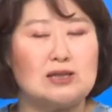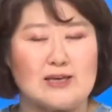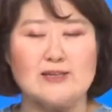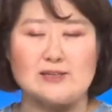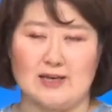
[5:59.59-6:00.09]

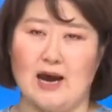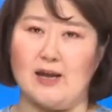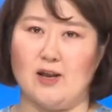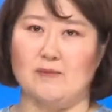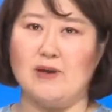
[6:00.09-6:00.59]
this
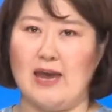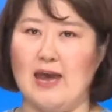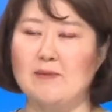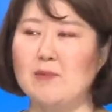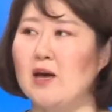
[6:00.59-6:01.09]
kind of
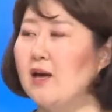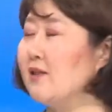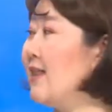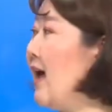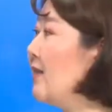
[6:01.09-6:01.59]
game,
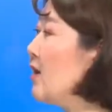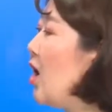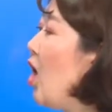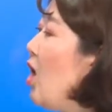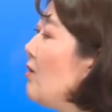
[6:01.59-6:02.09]
then
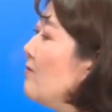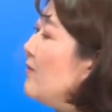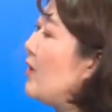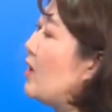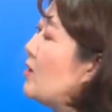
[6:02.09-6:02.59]

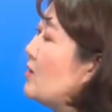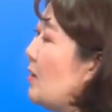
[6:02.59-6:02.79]
cover the